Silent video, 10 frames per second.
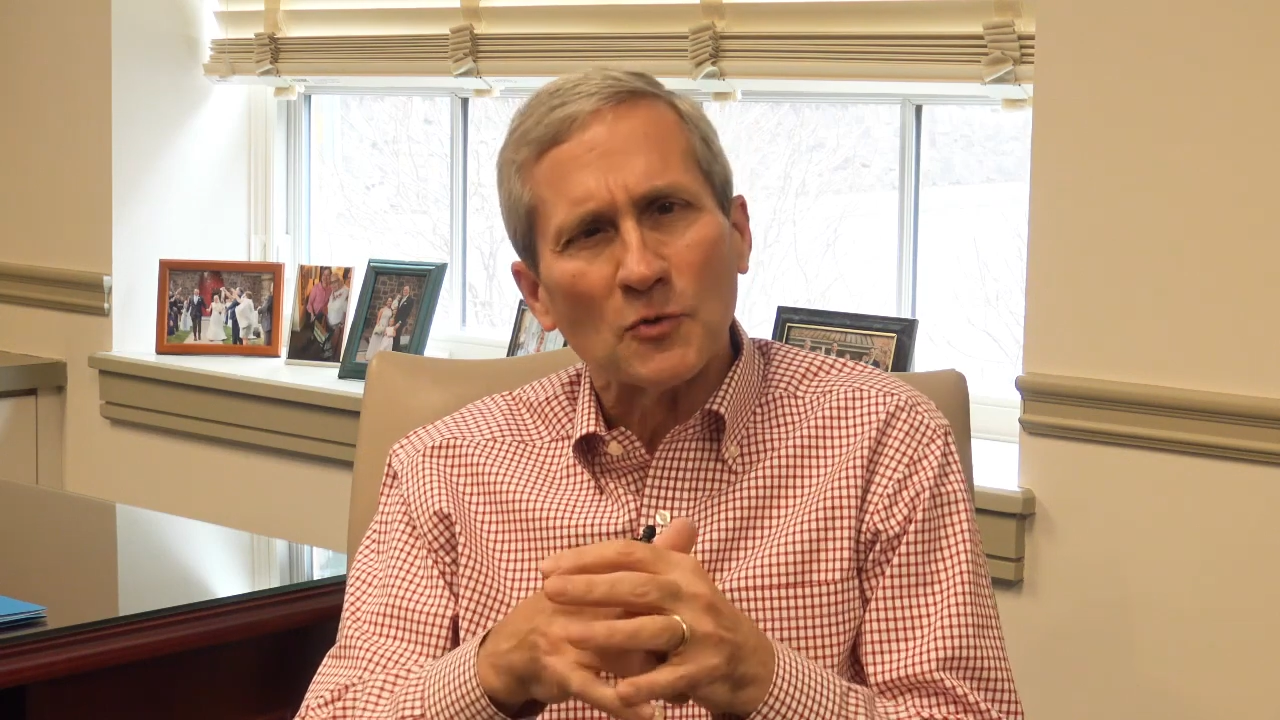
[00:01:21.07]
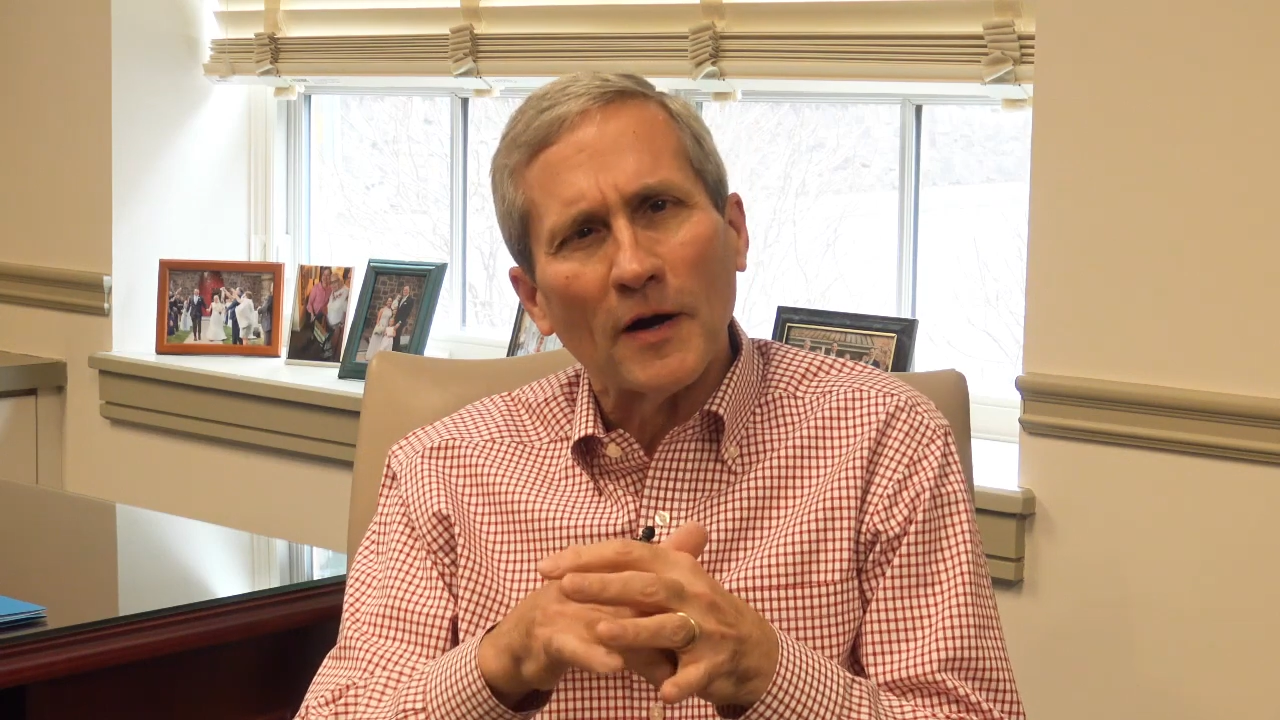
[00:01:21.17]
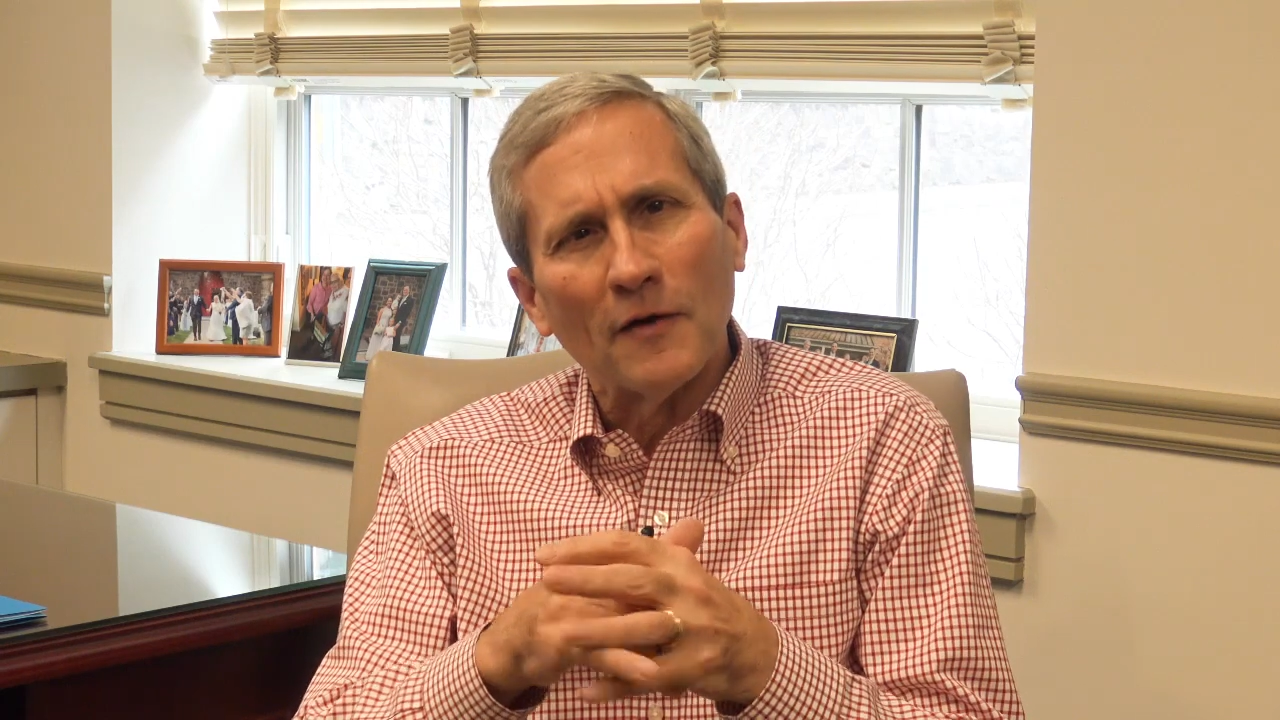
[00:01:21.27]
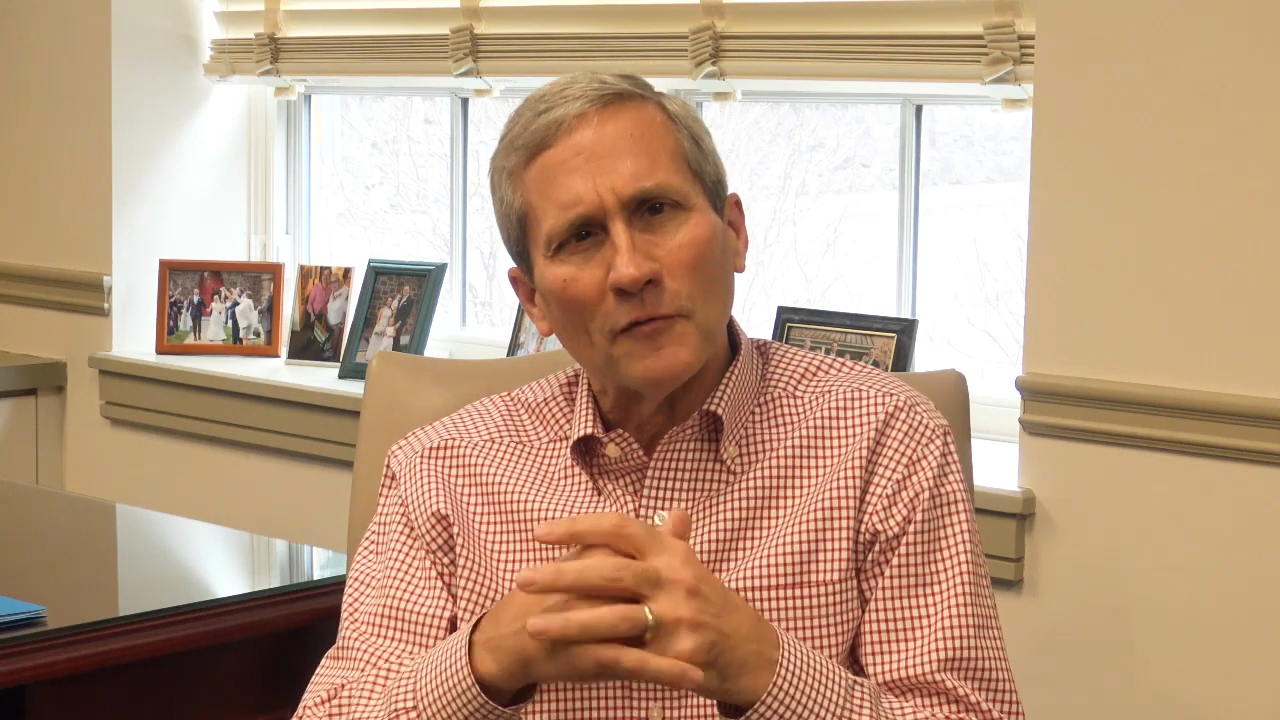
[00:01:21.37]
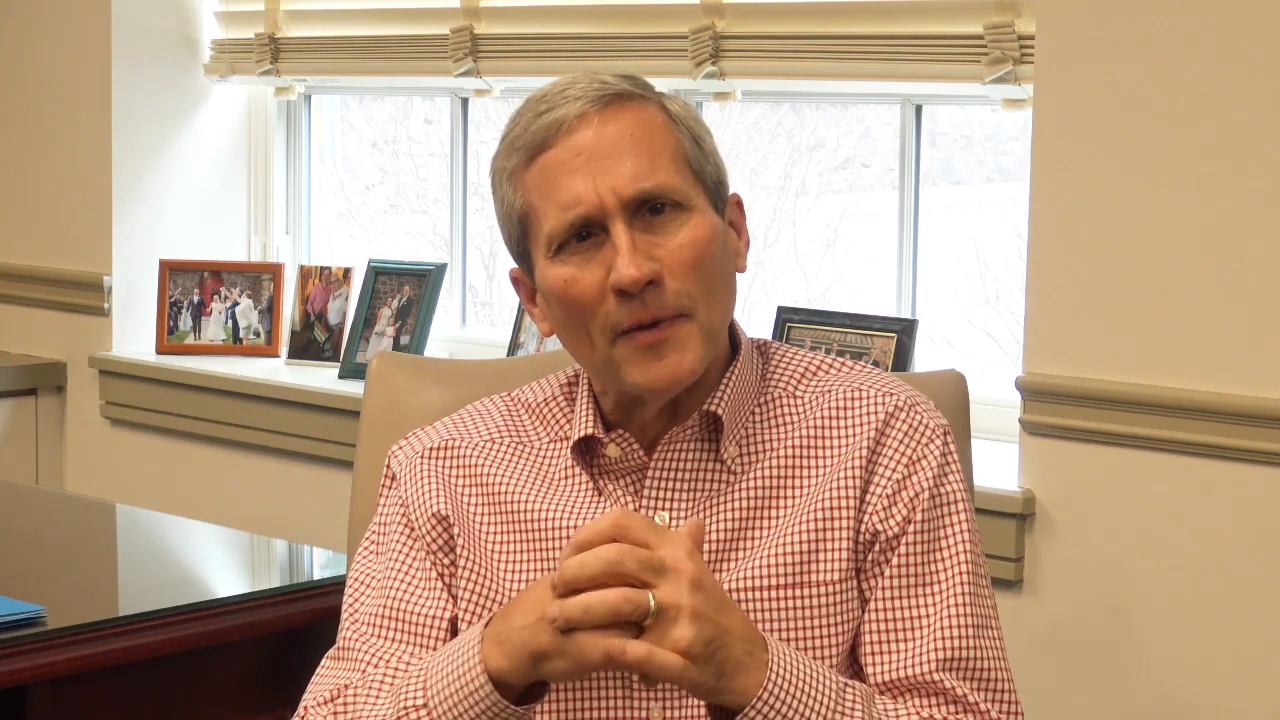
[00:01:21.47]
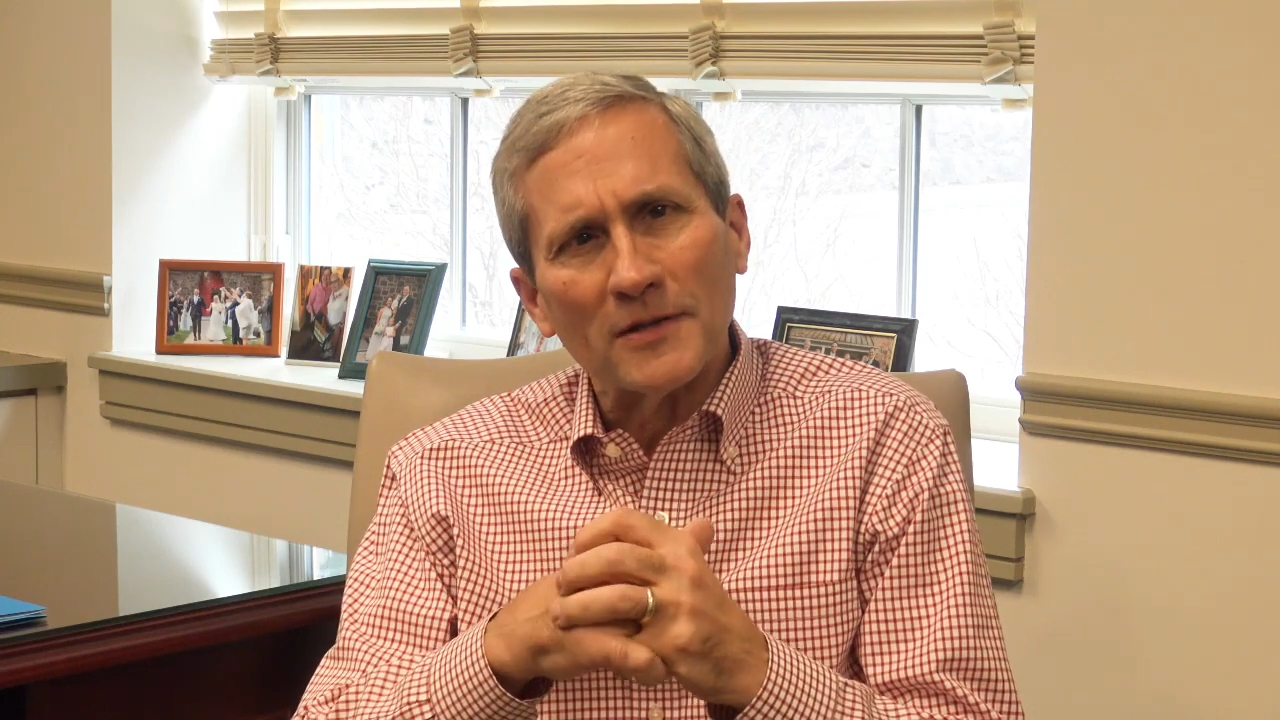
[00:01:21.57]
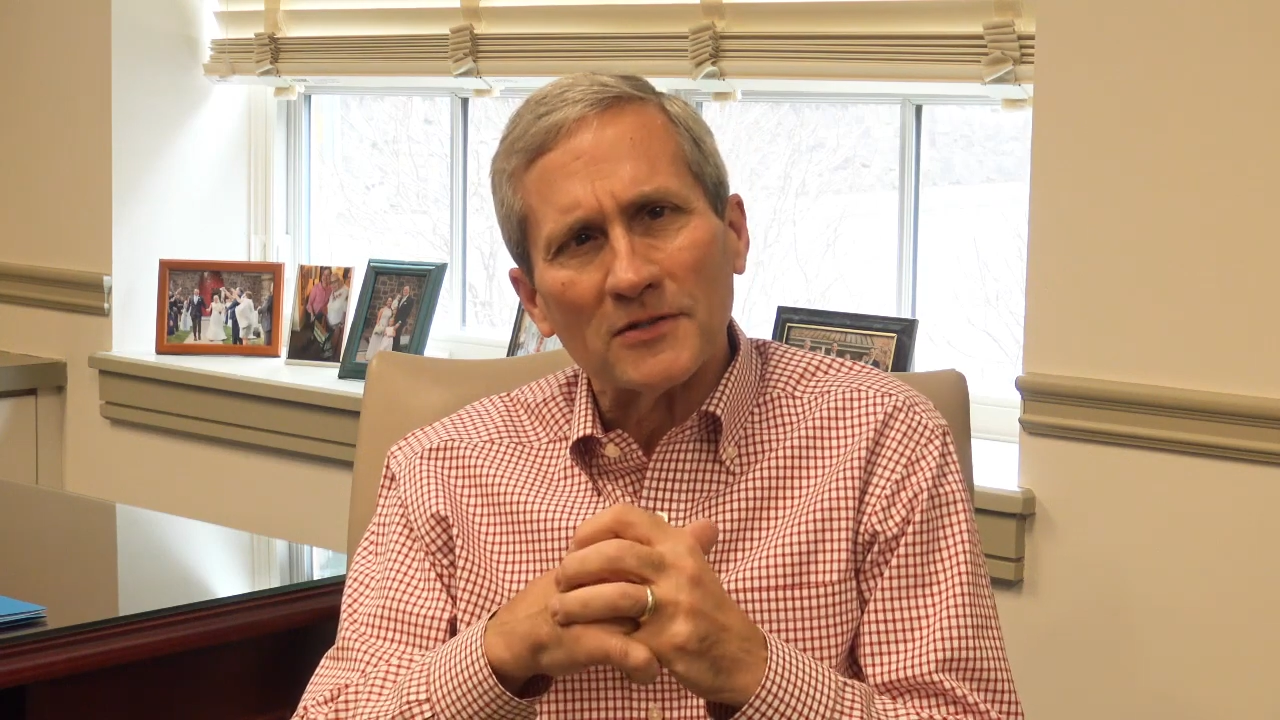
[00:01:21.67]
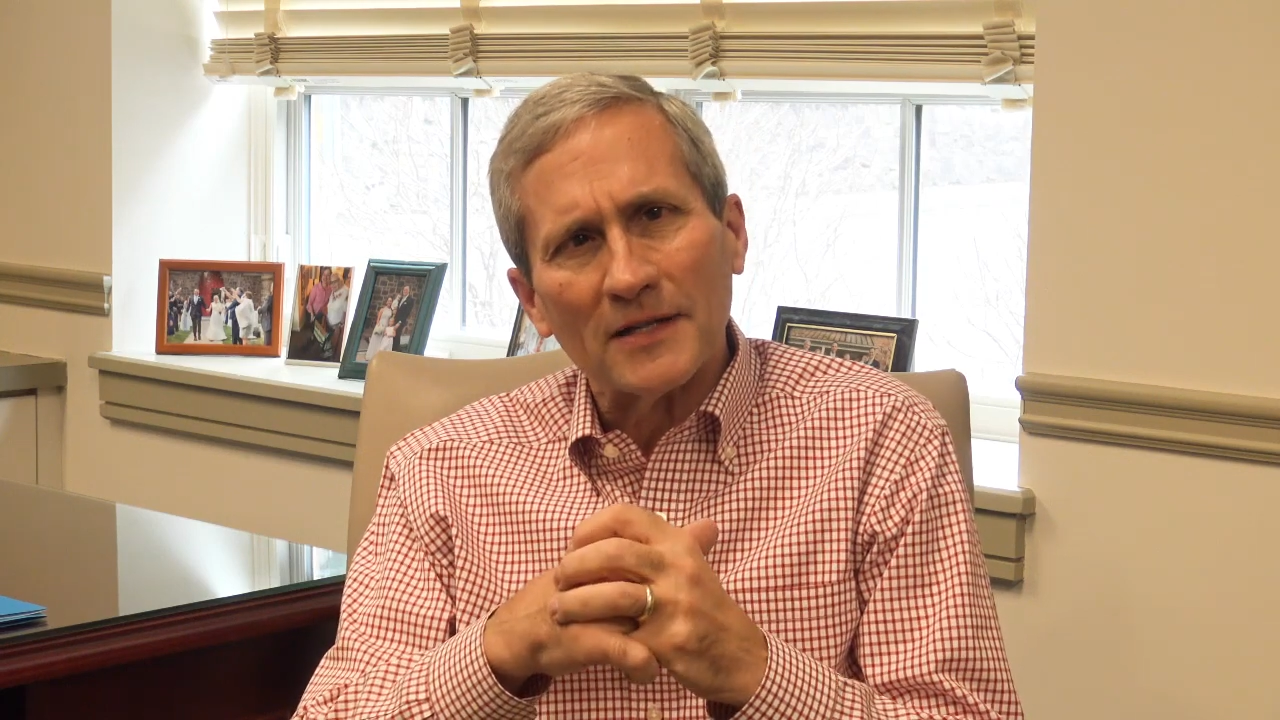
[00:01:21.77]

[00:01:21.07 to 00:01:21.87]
12 months